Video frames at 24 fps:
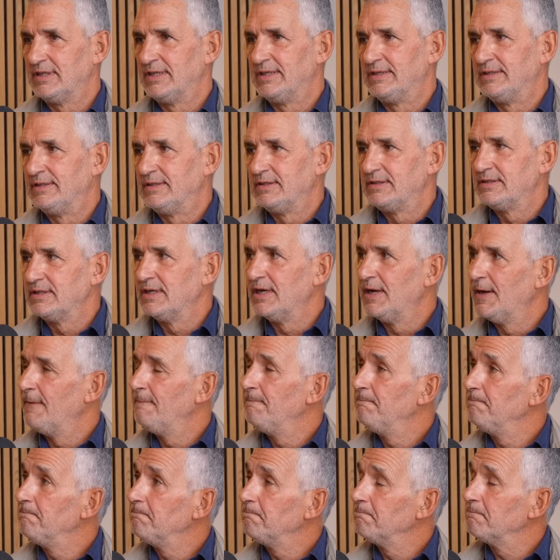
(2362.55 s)
And
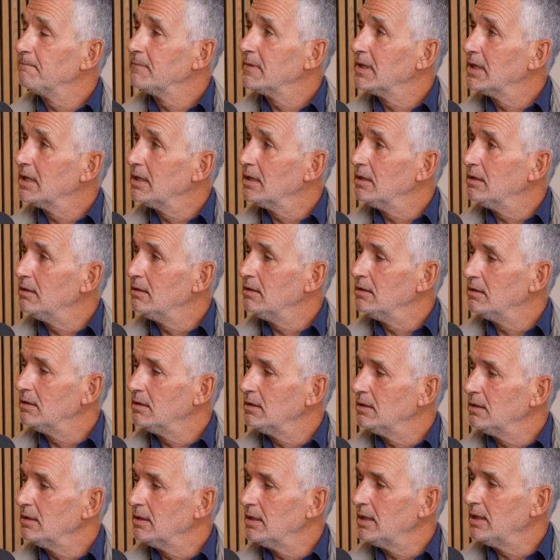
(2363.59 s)
um,
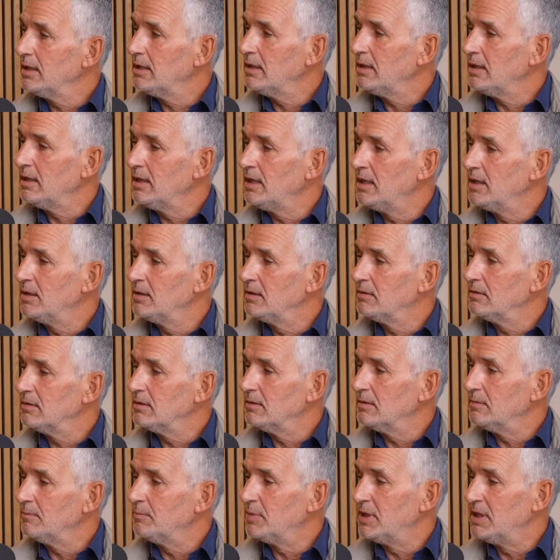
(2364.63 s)
it,
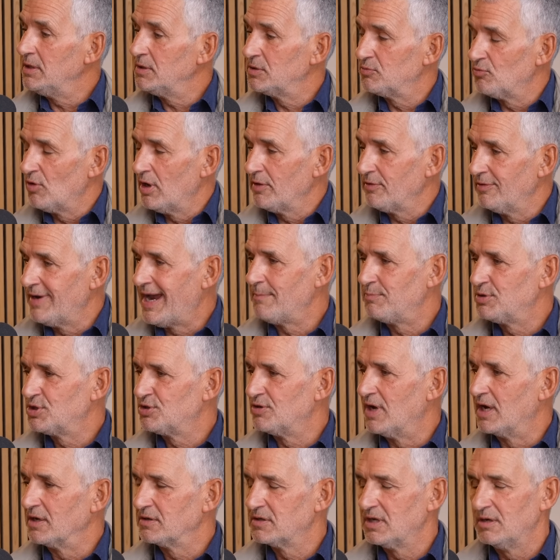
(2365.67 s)
but it's rather
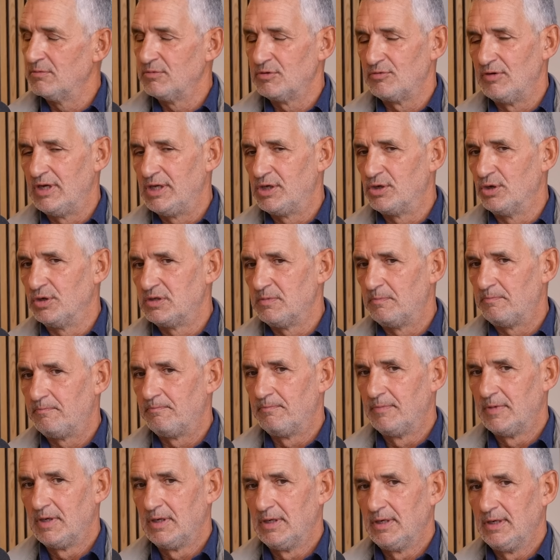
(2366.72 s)
abstract. So it was really good to,
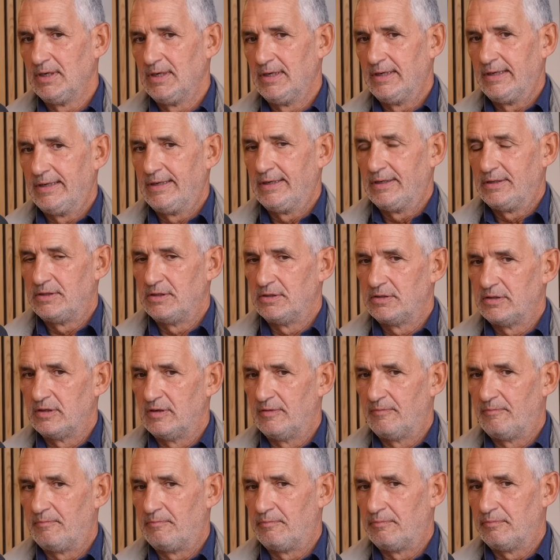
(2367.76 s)
to
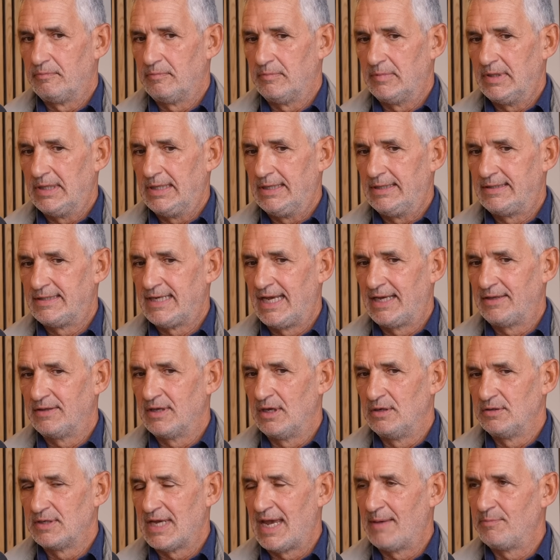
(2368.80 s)
sort of take
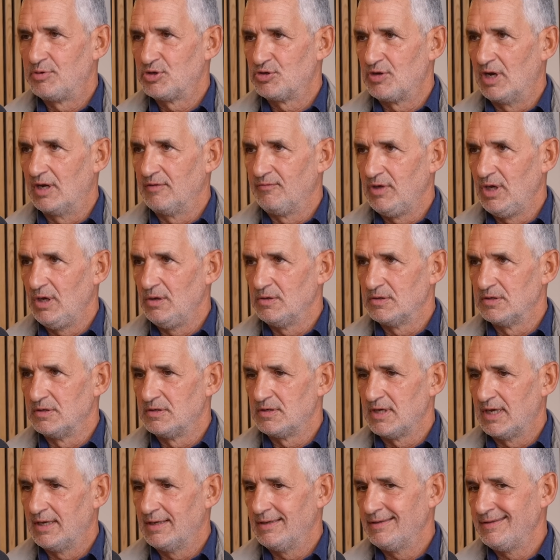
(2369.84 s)
those abstract views and
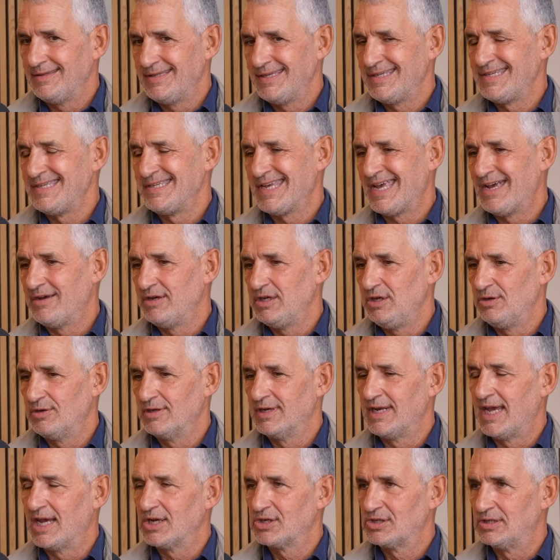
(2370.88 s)
say, this is how you
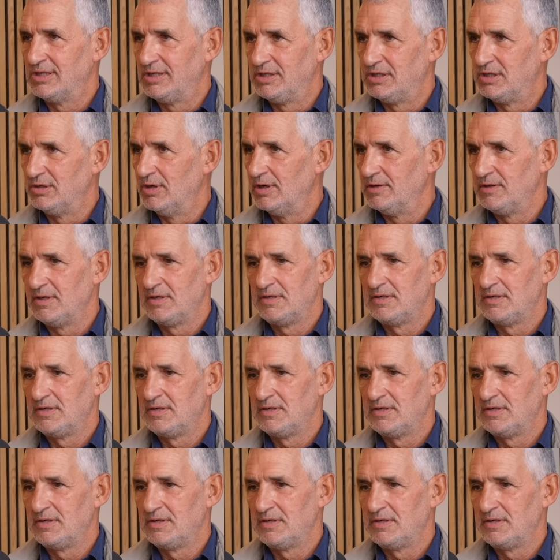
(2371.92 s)
can actually do it.